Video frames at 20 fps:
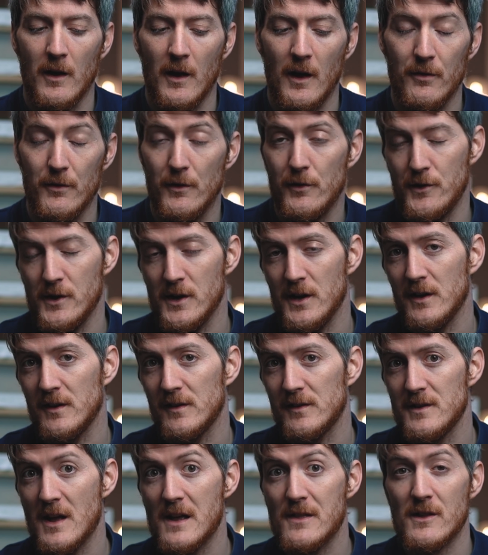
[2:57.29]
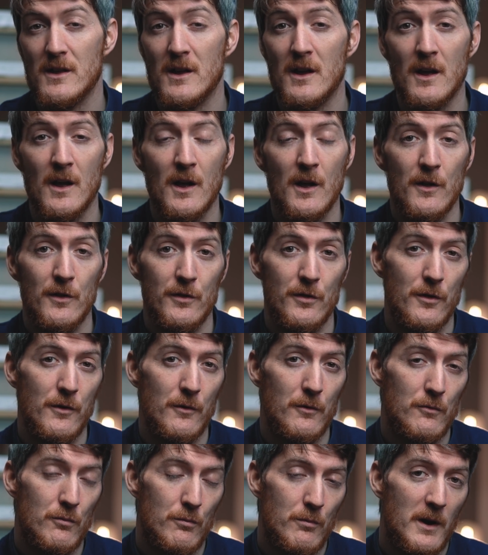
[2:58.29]
And the thing is that
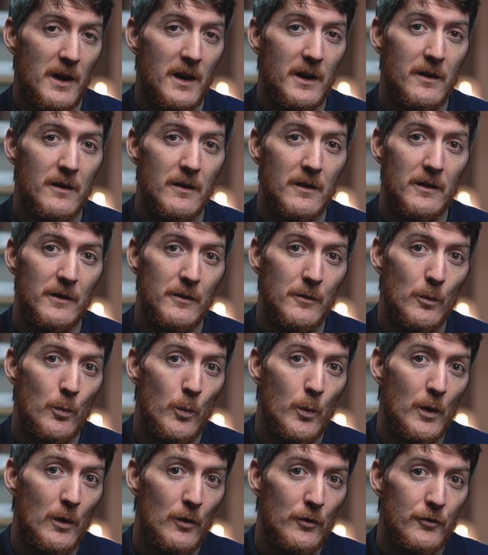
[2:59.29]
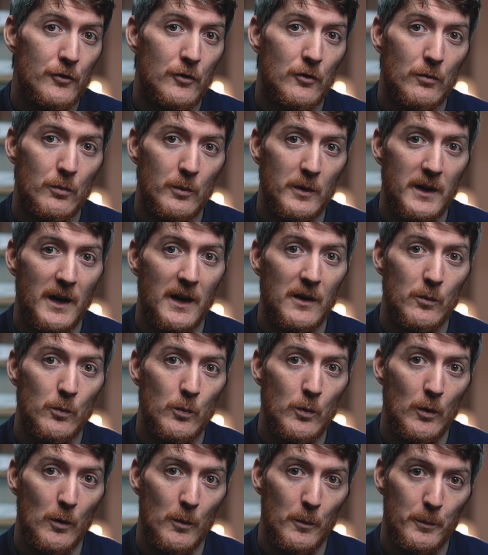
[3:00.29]
the greater your will to create
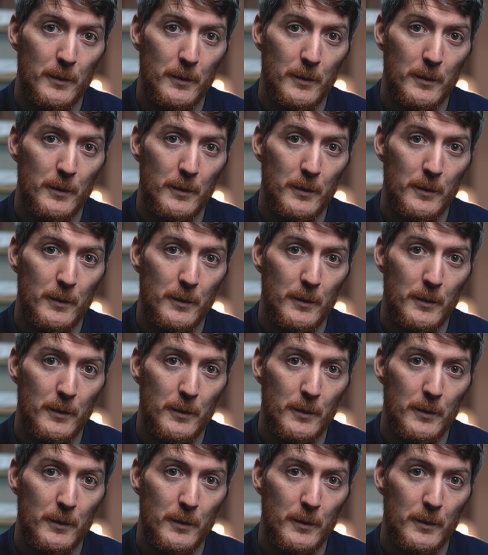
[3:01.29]
will